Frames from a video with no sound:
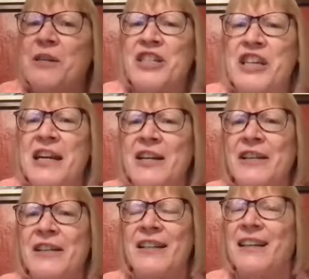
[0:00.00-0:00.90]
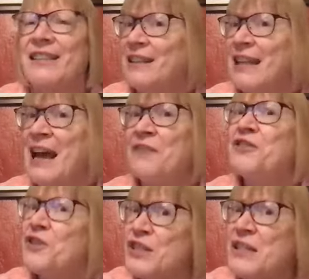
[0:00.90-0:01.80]
share, the
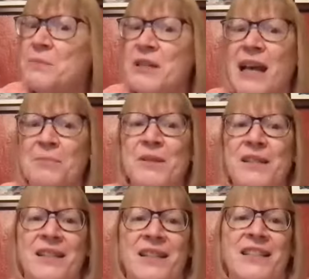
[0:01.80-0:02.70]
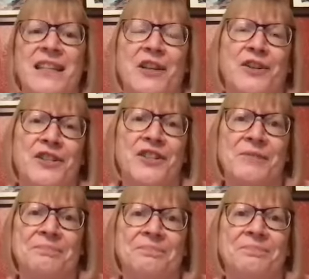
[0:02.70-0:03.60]
laughter, sometimes the tears.
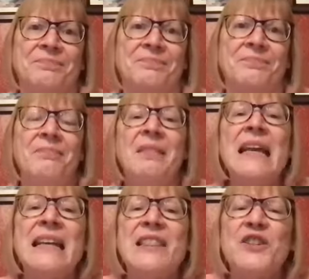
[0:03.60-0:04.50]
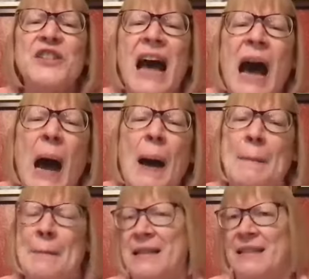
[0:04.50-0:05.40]
There's a
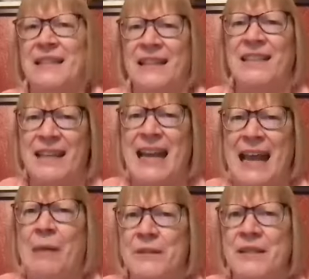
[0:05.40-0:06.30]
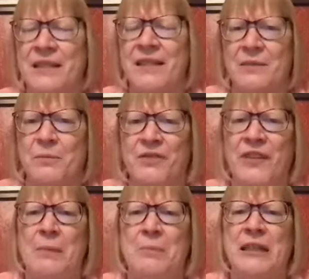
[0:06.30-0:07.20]
hum that happens with
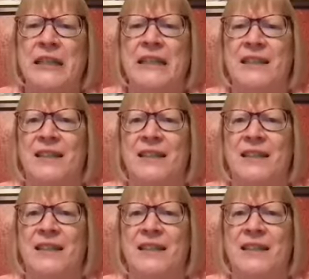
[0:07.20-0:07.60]
family,